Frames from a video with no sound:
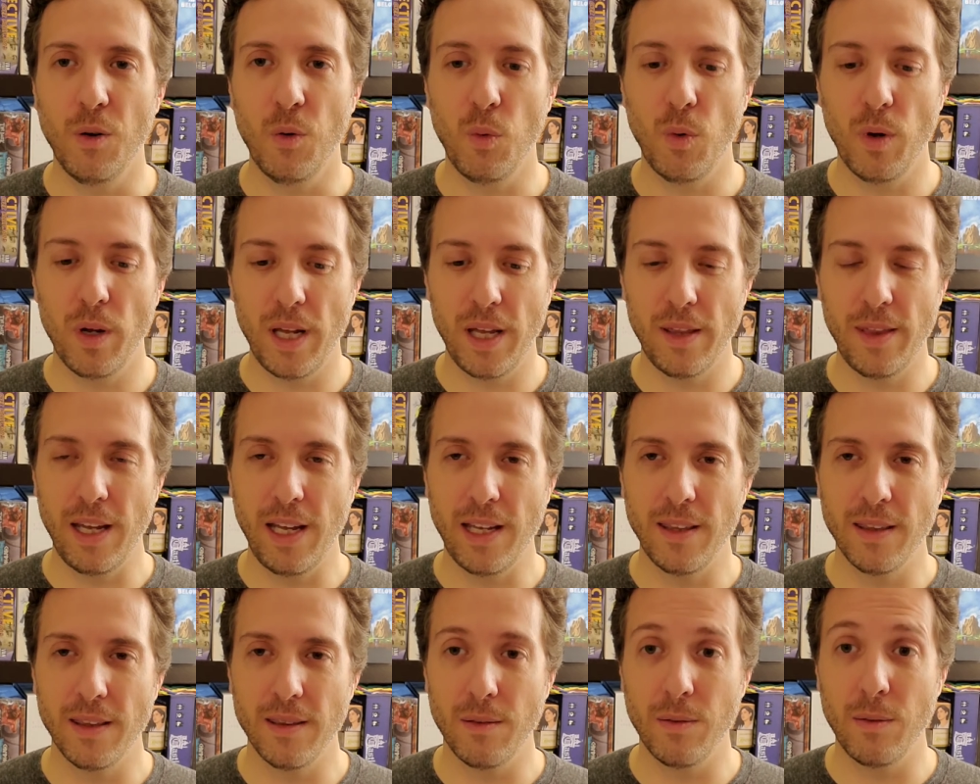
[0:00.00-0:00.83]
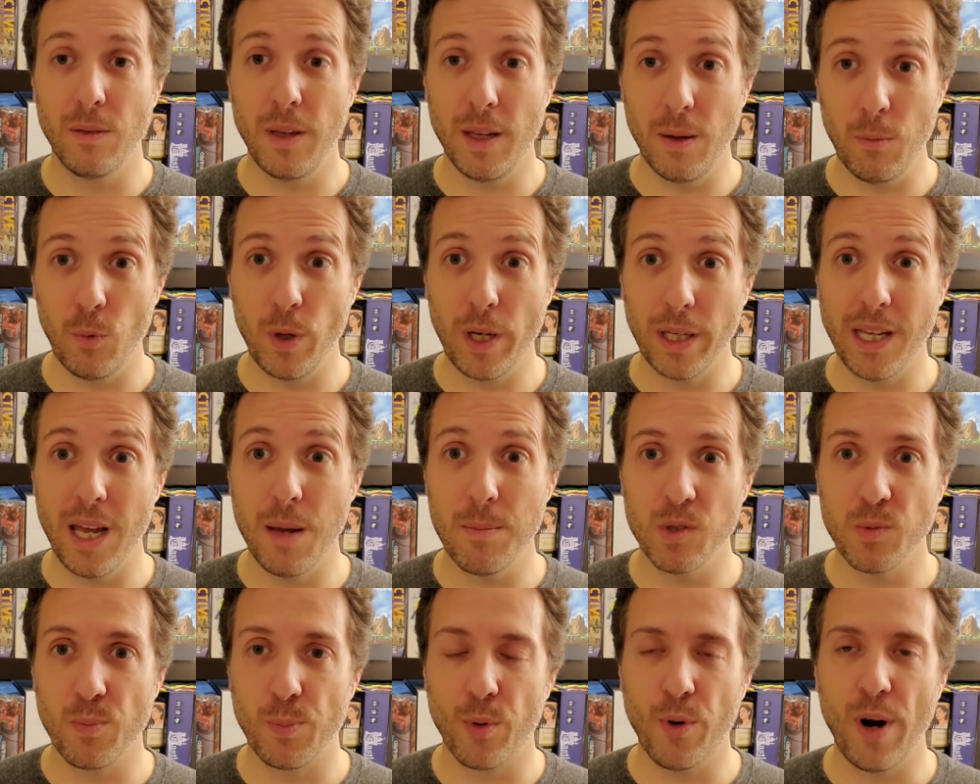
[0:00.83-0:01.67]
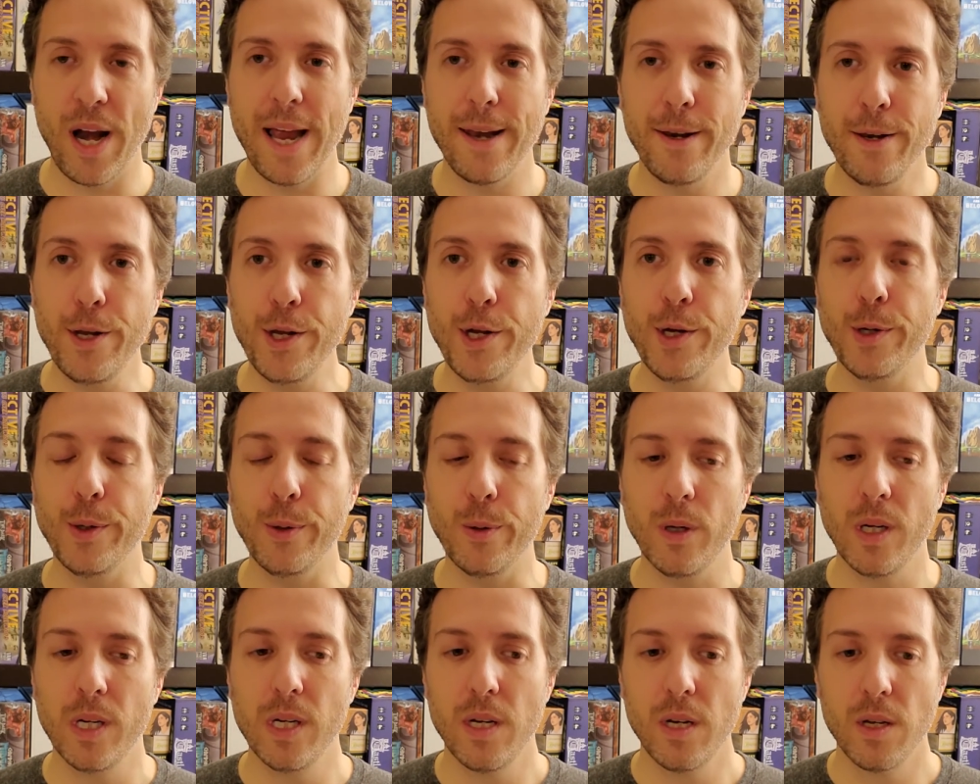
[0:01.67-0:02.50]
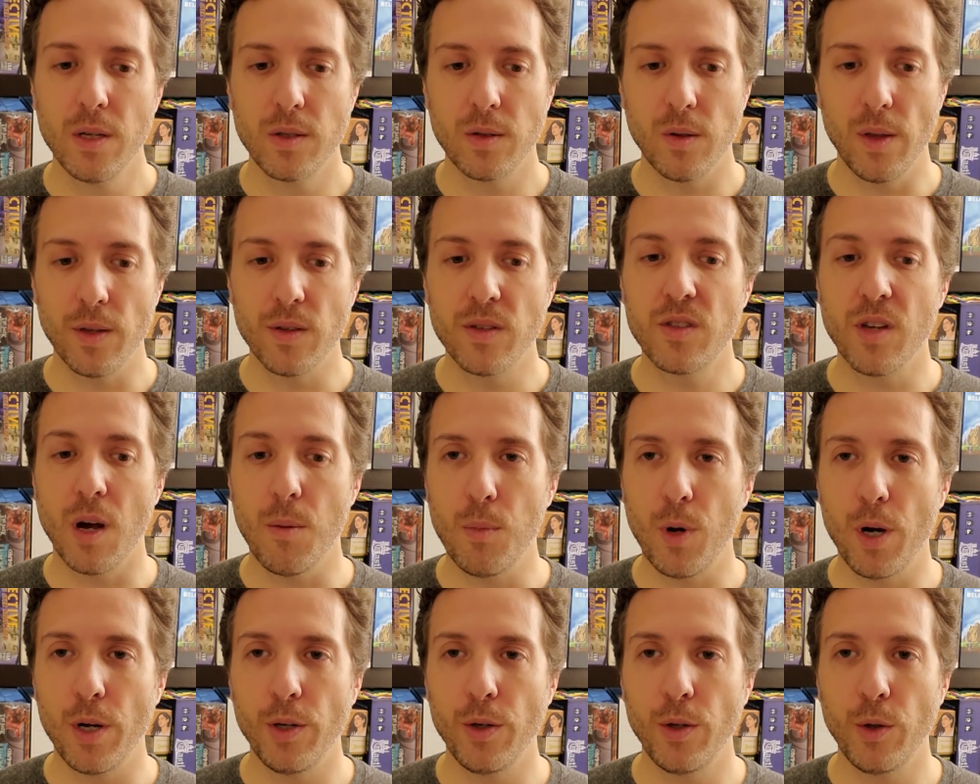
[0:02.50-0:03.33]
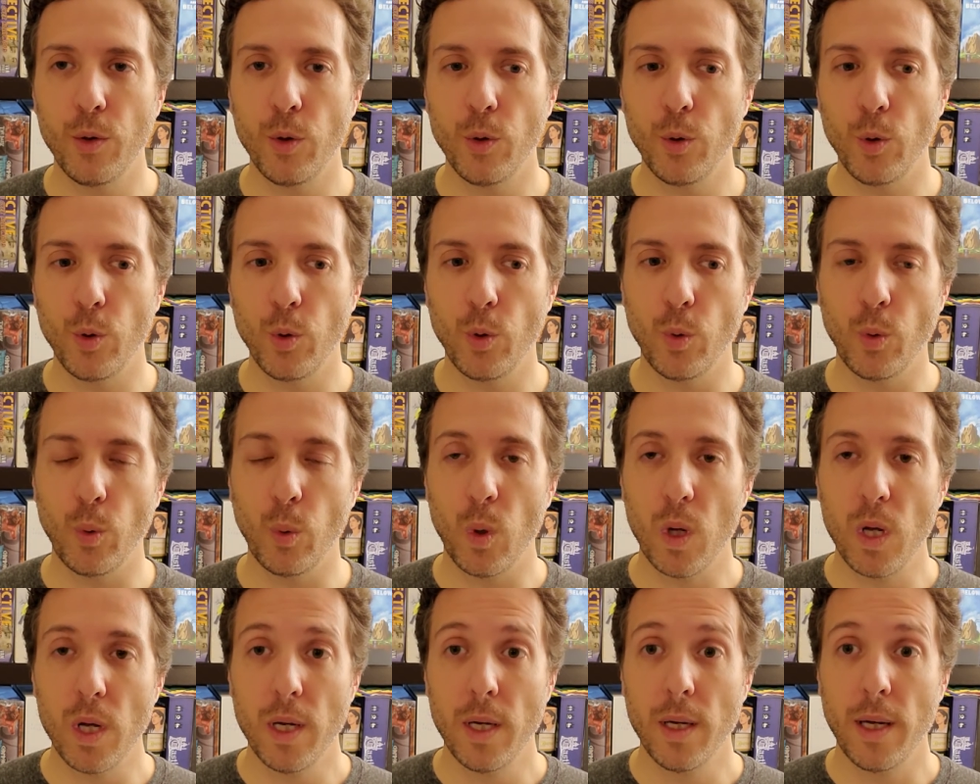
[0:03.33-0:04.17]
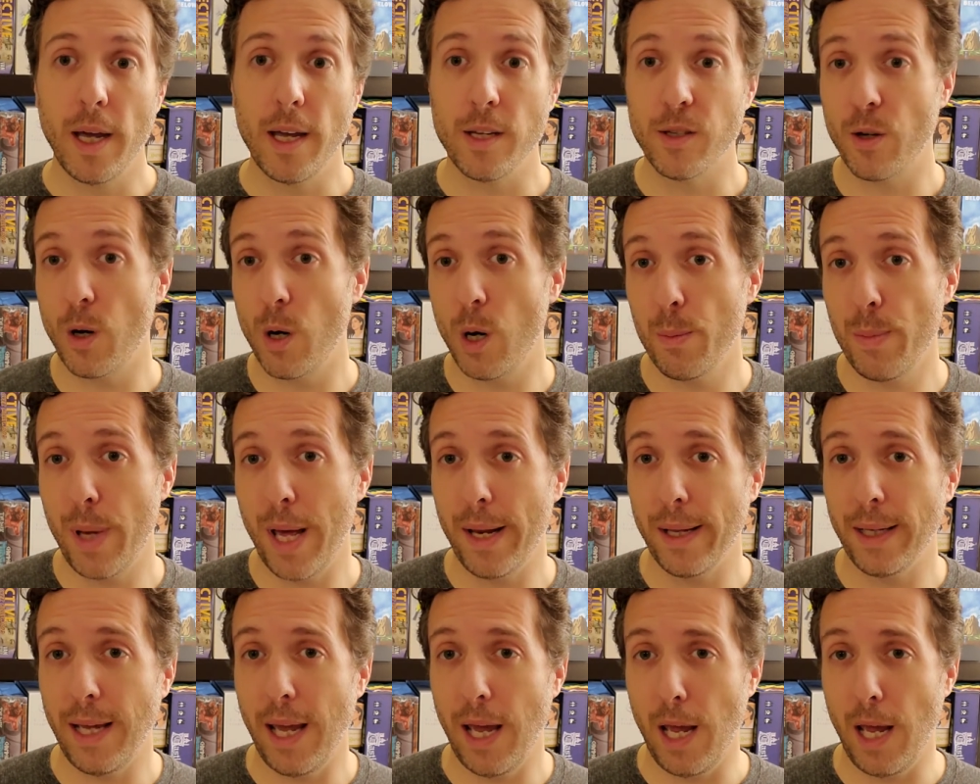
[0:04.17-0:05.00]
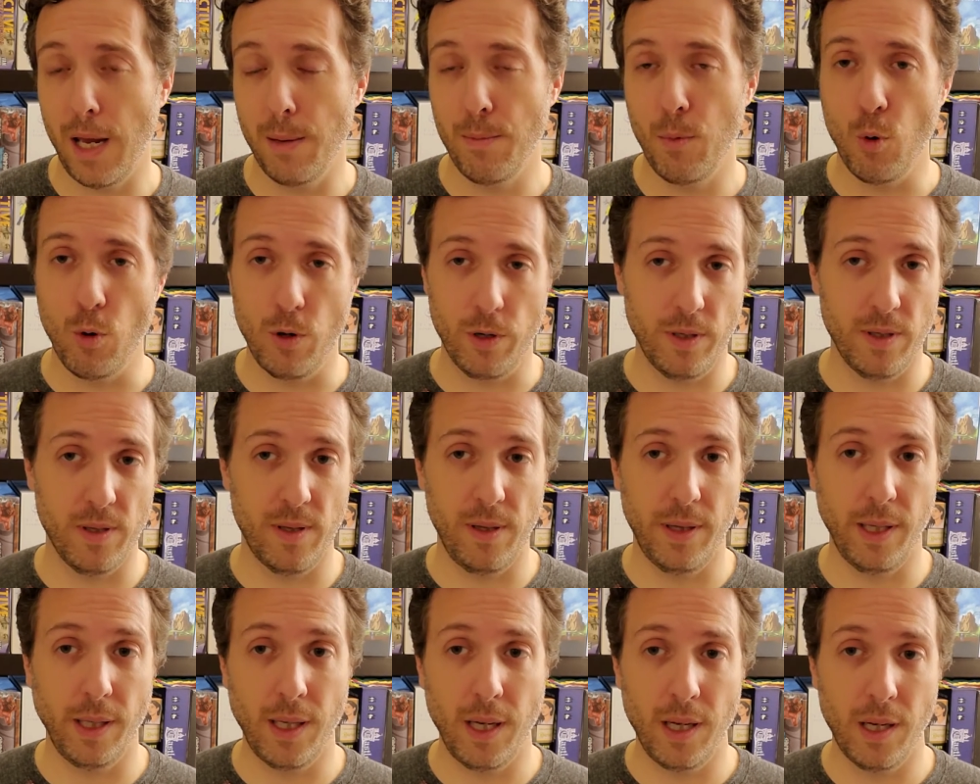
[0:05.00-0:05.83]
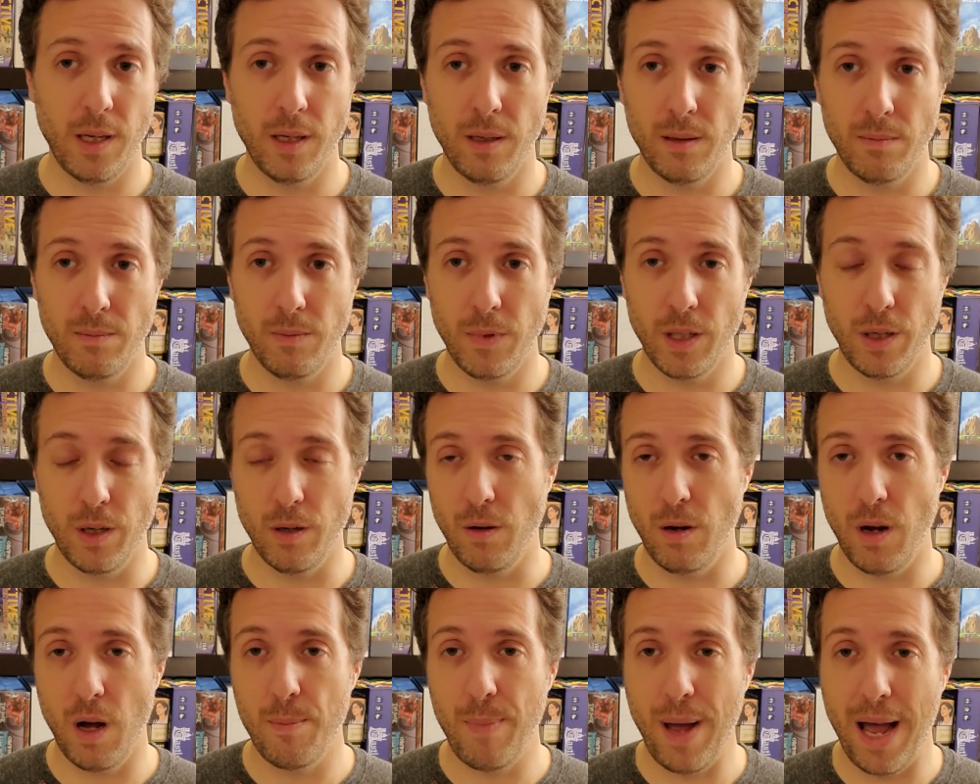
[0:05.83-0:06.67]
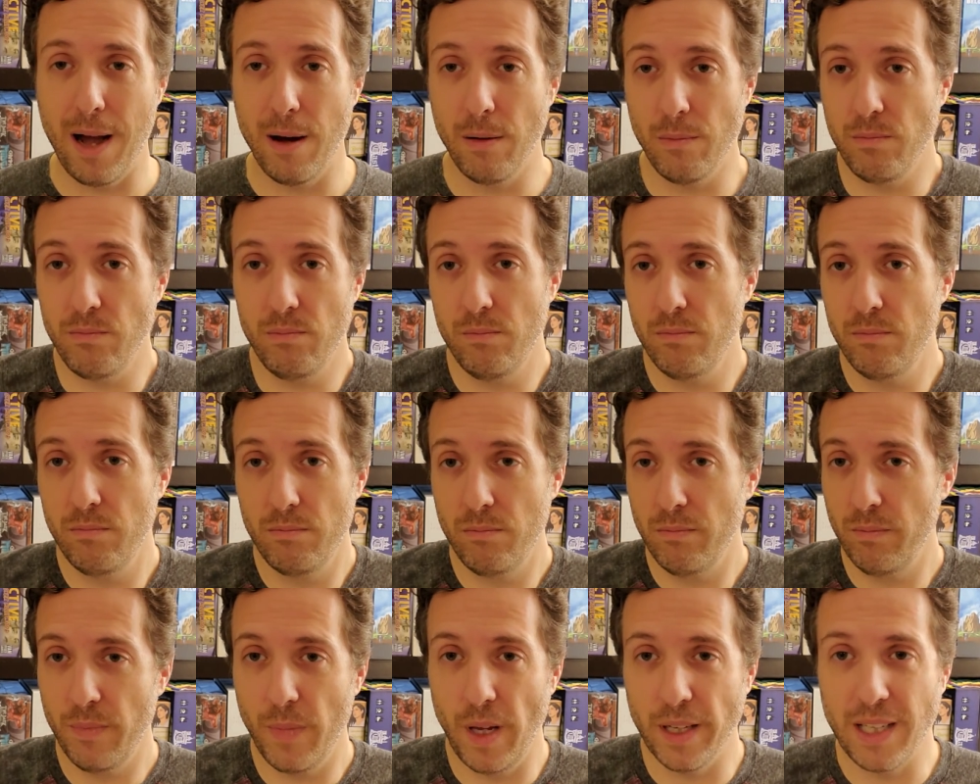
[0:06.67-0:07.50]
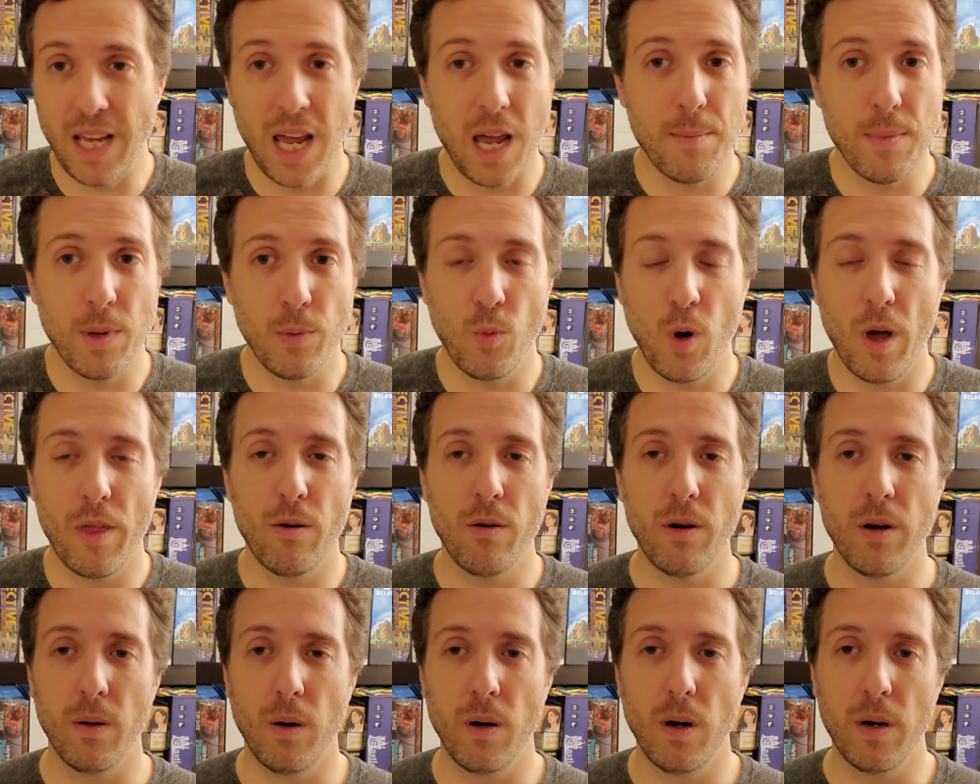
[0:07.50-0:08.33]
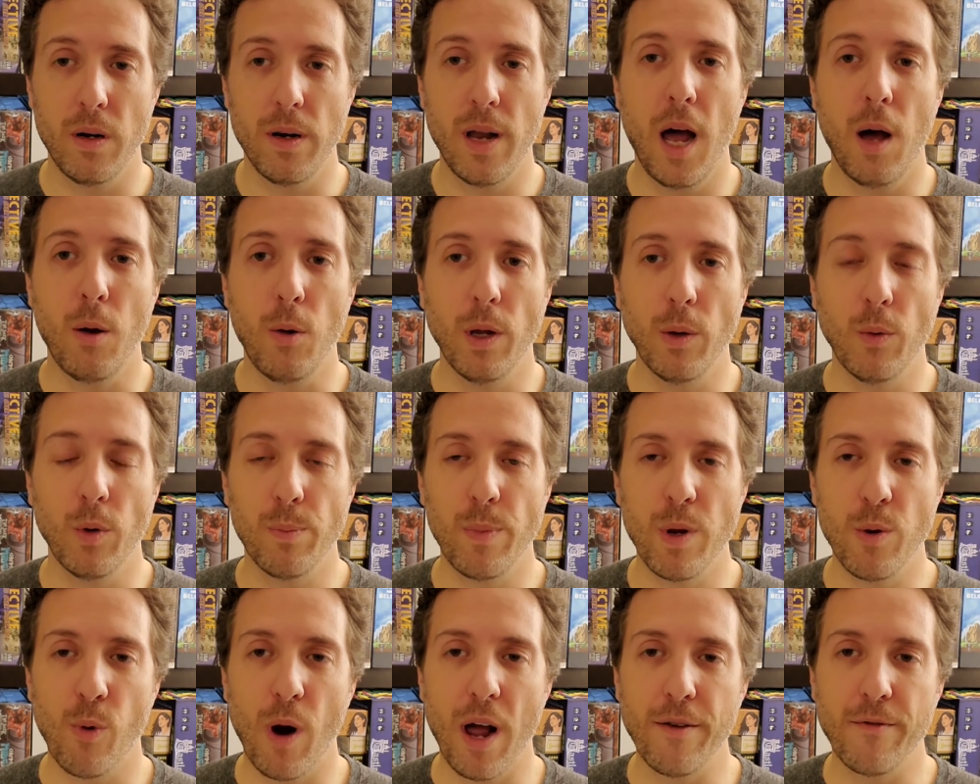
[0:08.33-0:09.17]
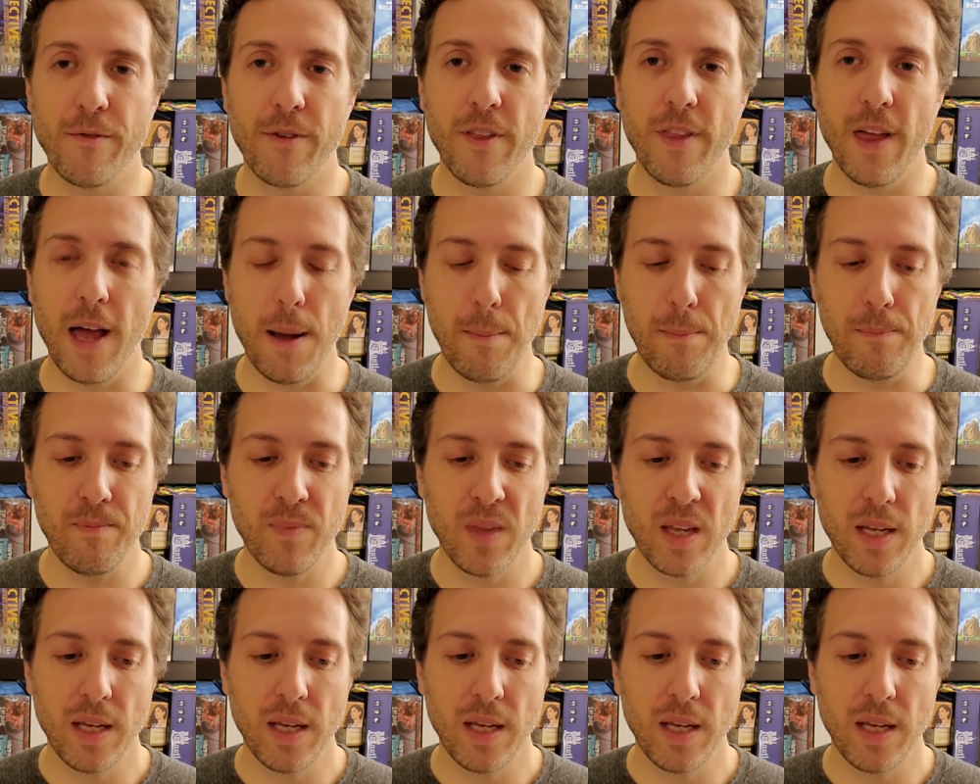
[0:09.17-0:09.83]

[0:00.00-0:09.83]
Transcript: in when a game is brand new, so that someone who has heard about a game or is thinking, about a game and whether or not it would be right for them,